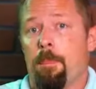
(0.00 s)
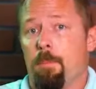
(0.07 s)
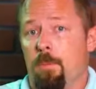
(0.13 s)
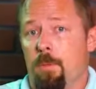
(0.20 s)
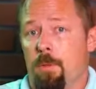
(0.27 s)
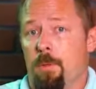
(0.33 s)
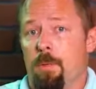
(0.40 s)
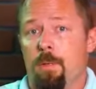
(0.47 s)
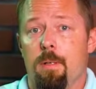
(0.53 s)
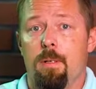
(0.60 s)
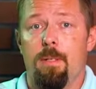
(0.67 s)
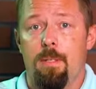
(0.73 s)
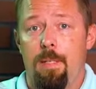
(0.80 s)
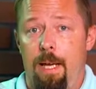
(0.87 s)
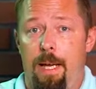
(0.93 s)
More
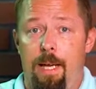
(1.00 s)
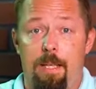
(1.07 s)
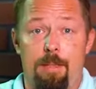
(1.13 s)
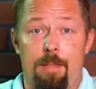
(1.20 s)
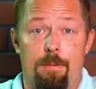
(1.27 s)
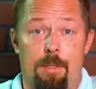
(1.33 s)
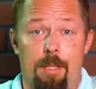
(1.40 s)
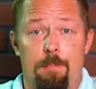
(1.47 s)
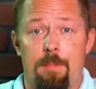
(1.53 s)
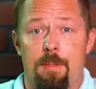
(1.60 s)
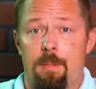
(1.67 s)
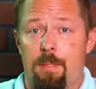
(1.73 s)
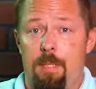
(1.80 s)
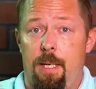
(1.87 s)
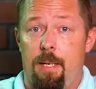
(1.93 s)
than
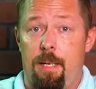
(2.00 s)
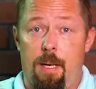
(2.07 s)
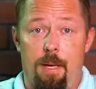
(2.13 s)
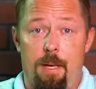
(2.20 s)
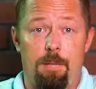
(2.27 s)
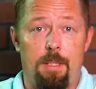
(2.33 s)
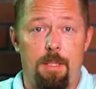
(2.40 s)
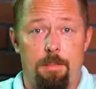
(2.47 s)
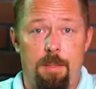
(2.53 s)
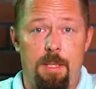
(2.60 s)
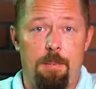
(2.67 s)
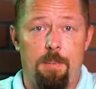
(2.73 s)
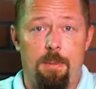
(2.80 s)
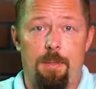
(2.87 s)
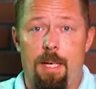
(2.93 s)
83% of the
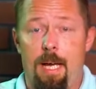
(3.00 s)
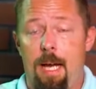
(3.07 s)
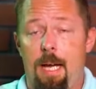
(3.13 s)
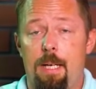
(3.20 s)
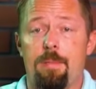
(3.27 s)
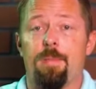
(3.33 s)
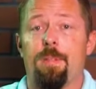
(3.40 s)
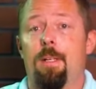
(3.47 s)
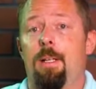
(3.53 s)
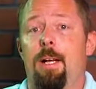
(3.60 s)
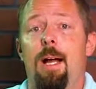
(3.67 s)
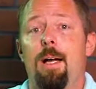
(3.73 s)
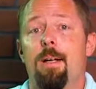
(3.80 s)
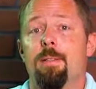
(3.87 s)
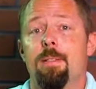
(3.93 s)
people Castrol
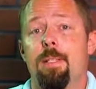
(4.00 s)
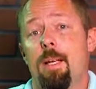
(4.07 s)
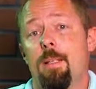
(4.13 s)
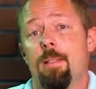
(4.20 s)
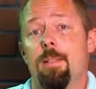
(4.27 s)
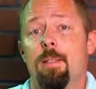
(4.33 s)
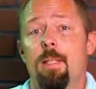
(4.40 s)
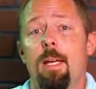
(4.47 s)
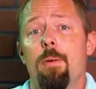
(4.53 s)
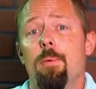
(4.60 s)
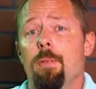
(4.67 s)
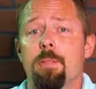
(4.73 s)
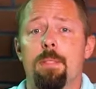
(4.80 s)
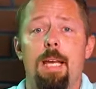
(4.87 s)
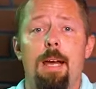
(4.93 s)
asked said that they
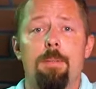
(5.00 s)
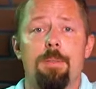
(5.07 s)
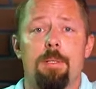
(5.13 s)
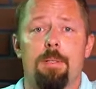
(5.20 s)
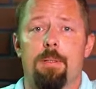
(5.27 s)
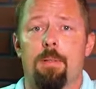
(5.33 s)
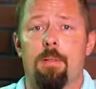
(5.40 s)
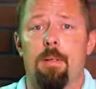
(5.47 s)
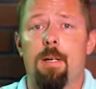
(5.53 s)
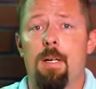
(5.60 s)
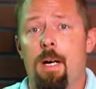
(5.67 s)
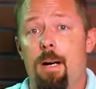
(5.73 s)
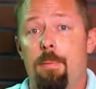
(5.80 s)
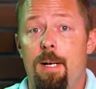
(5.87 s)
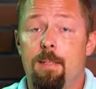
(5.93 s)
were skeptical
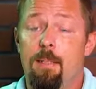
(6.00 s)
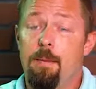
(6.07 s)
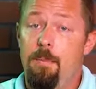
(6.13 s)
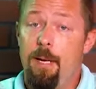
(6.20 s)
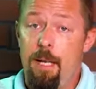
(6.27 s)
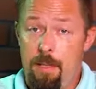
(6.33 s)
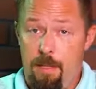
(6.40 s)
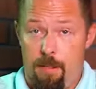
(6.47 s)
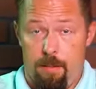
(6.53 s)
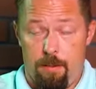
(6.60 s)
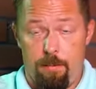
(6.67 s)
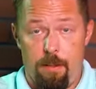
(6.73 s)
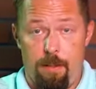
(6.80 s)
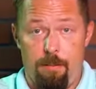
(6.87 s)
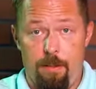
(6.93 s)
about the maintenance
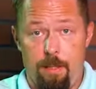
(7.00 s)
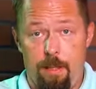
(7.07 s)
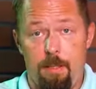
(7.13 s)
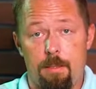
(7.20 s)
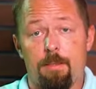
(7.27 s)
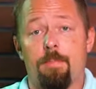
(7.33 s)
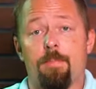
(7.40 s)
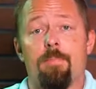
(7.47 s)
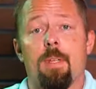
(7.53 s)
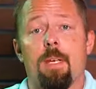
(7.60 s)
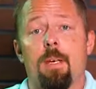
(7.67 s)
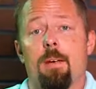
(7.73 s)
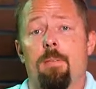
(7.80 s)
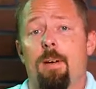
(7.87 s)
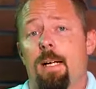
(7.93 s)
of EVs.
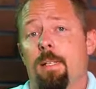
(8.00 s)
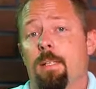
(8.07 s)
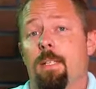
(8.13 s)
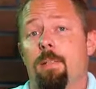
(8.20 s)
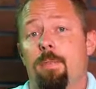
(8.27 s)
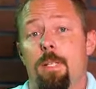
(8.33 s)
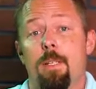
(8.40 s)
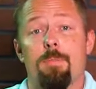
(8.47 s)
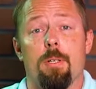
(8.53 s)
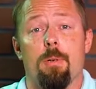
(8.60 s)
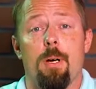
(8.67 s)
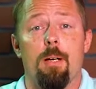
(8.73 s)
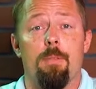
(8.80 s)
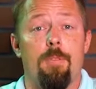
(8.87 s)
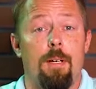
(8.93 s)
In fact, EVs
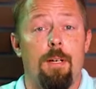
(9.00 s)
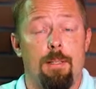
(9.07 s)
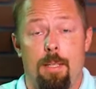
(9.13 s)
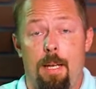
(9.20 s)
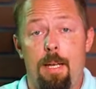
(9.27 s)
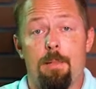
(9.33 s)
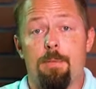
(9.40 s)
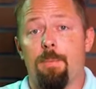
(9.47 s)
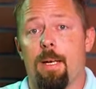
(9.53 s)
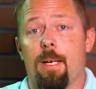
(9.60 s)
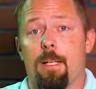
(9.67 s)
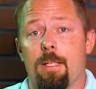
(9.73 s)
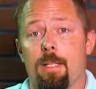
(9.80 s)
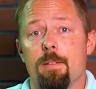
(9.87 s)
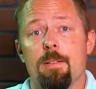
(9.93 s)
require far less
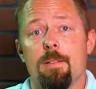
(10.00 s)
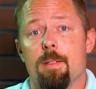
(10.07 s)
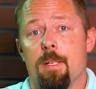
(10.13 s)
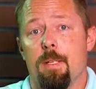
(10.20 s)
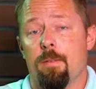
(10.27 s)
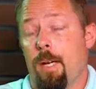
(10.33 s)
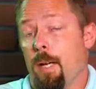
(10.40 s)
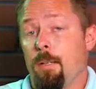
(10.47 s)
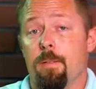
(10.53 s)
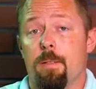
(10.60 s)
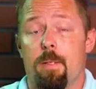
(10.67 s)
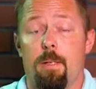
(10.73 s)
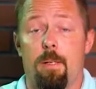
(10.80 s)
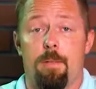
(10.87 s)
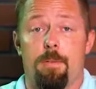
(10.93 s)
maintenance than
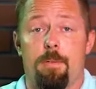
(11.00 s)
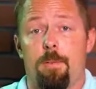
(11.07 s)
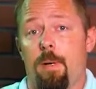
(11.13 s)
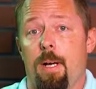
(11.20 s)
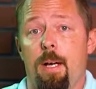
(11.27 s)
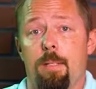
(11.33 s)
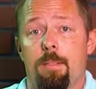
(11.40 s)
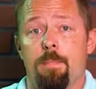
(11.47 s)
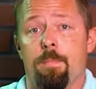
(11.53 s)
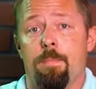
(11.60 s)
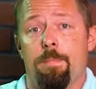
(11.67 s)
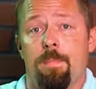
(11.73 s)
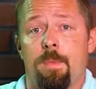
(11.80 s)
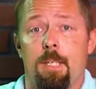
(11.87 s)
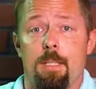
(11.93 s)
regular cars or bikes.
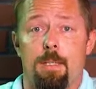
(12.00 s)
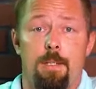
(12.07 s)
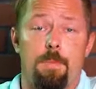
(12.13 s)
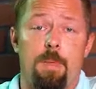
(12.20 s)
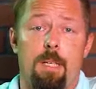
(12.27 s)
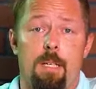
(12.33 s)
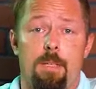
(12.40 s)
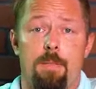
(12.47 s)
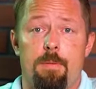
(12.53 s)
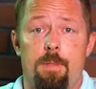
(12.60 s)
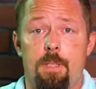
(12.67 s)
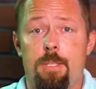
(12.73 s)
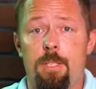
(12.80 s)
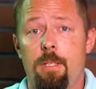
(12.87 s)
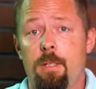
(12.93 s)
This is because of
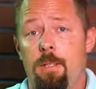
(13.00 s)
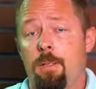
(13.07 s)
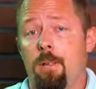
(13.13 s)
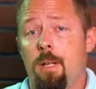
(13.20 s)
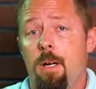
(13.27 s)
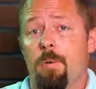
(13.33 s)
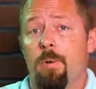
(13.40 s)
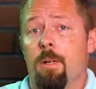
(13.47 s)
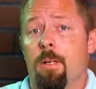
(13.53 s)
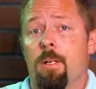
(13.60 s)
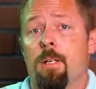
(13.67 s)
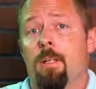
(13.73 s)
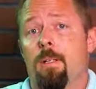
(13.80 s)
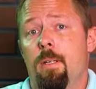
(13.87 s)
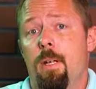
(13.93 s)
the sheer lower
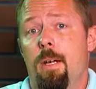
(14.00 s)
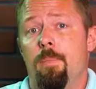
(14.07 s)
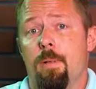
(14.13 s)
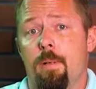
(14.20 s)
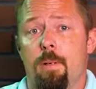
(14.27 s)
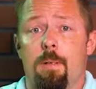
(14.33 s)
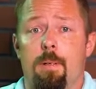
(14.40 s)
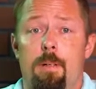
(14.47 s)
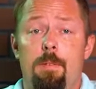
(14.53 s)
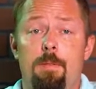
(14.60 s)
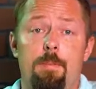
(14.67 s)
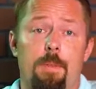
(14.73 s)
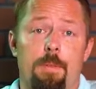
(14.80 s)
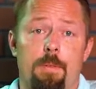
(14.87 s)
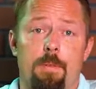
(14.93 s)
number
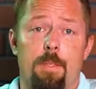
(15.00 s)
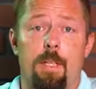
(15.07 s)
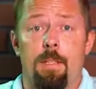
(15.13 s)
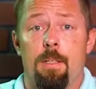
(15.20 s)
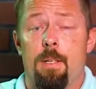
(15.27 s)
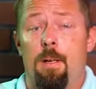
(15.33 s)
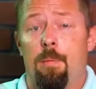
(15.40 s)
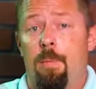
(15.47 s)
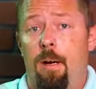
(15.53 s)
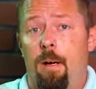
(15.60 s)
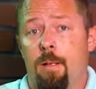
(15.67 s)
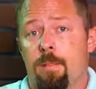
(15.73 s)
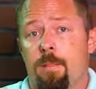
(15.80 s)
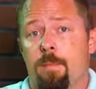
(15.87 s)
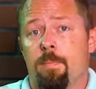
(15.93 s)
of moving
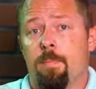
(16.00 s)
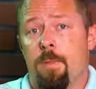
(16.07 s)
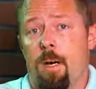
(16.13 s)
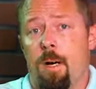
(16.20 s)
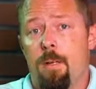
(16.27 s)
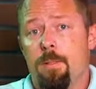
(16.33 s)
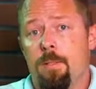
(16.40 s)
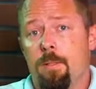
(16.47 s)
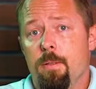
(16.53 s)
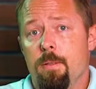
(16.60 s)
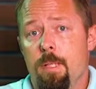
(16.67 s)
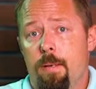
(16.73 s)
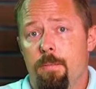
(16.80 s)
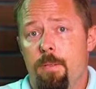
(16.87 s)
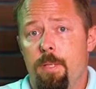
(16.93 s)
parts. Also,
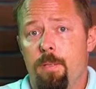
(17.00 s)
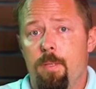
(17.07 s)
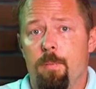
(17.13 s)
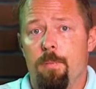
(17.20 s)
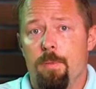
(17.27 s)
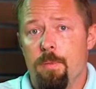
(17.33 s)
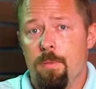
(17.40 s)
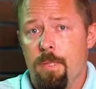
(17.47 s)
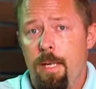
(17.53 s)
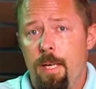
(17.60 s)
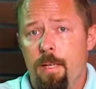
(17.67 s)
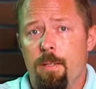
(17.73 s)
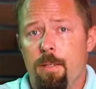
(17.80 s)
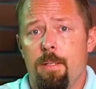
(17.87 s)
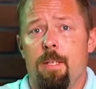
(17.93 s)

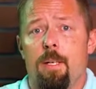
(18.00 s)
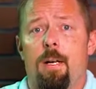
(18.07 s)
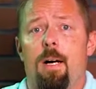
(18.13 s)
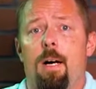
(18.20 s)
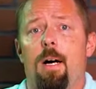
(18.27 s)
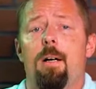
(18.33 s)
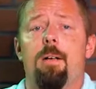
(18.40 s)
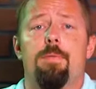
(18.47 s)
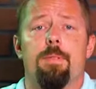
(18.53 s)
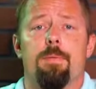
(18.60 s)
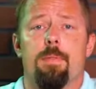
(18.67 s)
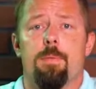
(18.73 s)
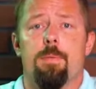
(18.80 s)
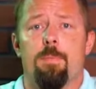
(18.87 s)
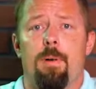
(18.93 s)
72% of the
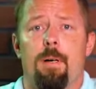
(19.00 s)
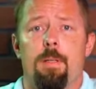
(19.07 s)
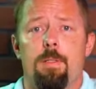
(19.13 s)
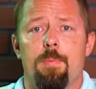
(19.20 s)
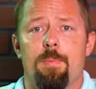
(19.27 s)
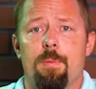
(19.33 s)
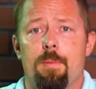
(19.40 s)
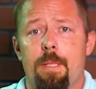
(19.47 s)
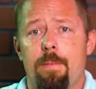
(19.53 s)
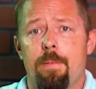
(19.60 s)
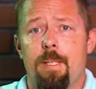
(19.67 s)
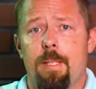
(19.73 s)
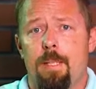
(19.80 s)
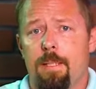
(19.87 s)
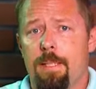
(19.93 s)
respondents
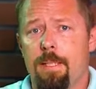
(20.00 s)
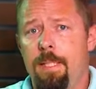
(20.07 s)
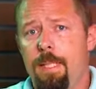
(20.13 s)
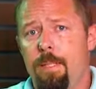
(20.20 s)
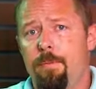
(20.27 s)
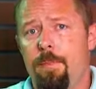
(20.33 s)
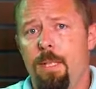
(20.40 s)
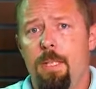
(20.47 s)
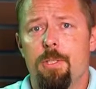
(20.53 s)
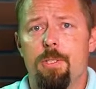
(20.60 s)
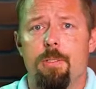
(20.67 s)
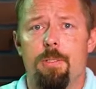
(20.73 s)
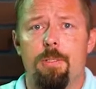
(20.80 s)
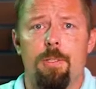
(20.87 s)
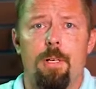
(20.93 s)
believe that an EV
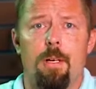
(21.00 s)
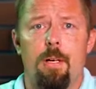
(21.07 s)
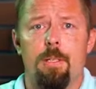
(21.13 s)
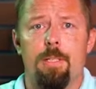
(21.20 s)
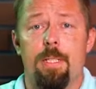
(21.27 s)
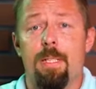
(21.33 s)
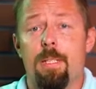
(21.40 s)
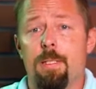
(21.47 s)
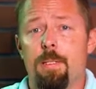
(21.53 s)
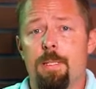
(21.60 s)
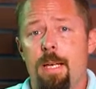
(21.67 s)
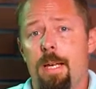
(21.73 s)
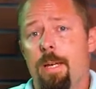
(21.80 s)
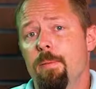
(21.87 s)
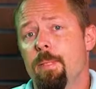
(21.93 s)
should charge in the
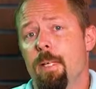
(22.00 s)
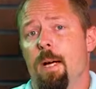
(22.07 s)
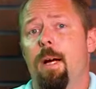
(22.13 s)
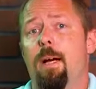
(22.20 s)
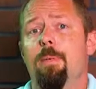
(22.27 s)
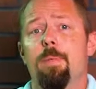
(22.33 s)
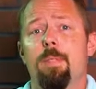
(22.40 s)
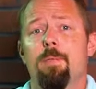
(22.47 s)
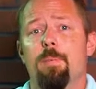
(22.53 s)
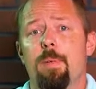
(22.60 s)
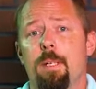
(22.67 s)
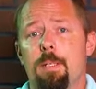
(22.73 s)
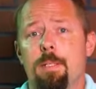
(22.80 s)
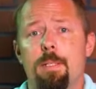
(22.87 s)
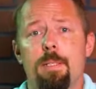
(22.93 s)
same time as
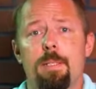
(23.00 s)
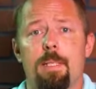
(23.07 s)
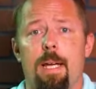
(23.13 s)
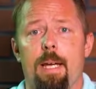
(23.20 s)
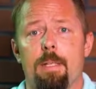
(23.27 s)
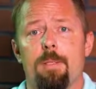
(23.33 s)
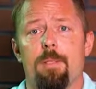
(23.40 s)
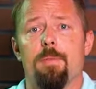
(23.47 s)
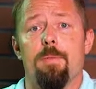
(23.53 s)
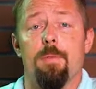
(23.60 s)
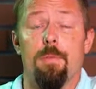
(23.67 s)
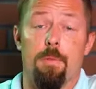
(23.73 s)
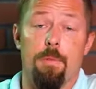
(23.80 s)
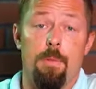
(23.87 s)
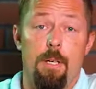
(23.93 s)
much as it takes to
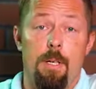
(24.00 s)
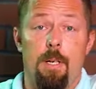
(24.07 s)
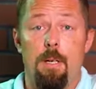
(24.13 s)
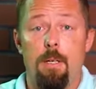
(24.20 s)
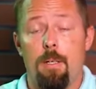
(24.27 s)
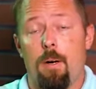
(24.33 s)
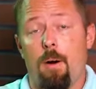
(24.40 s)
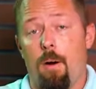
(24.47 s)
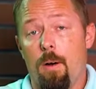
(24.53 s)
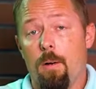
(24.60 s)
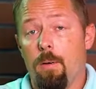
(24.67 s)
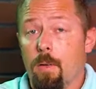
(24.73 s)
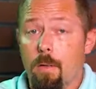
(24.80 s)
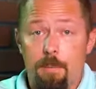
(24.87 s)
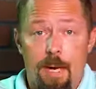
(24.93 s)
fuel a car
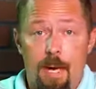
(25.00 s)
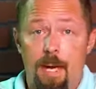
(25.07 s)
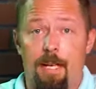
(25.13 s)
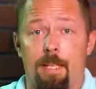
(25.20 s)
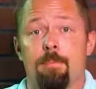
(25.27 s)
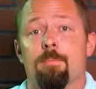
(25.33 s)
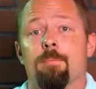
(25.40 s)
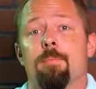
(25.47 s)
or a bike.